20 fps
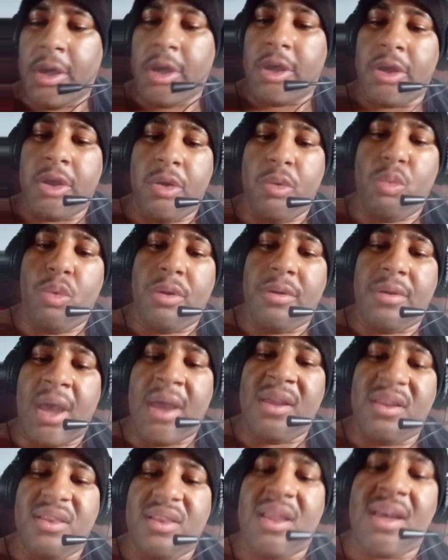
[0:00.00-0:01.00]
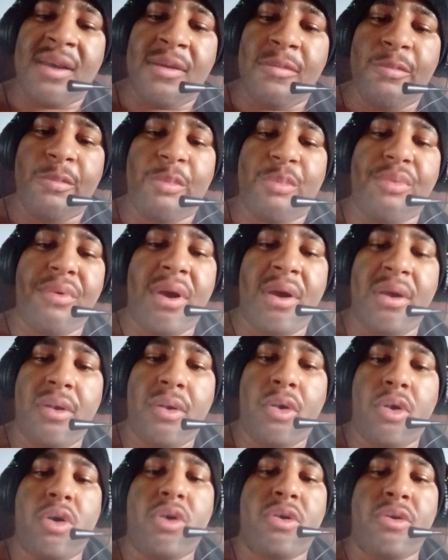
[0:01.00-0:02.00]
would not let Bret
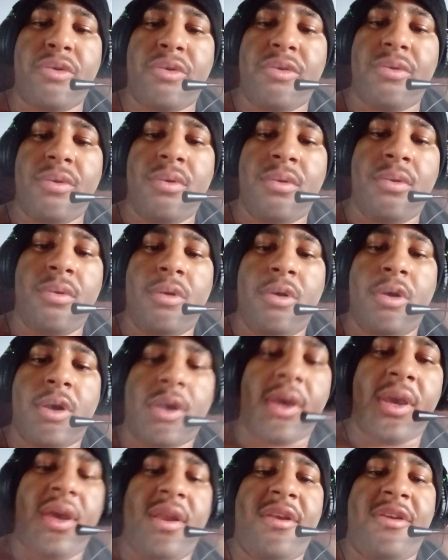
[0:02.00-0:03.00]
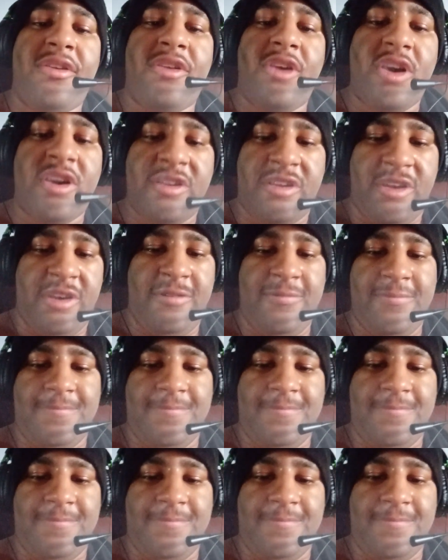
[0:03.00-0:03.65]
Hart get inducted.